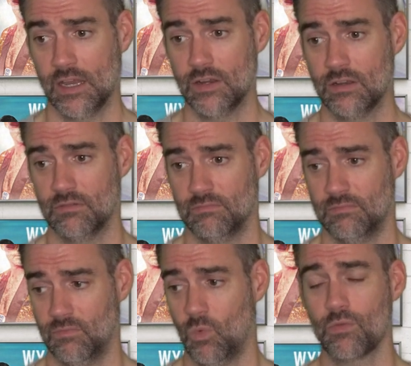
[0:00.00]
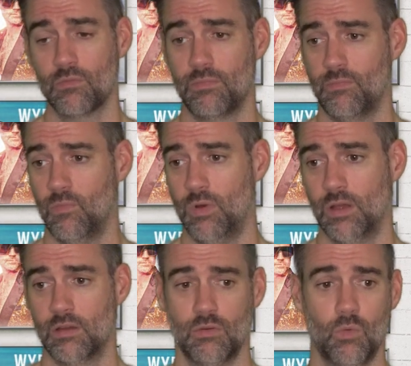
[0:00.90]
and one
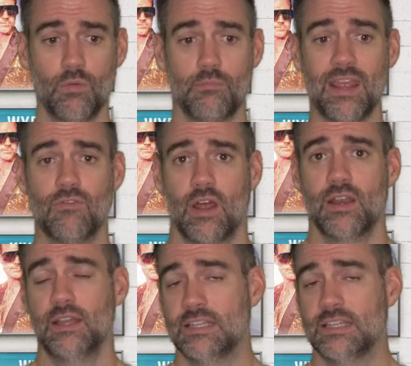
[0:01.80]
one main rider,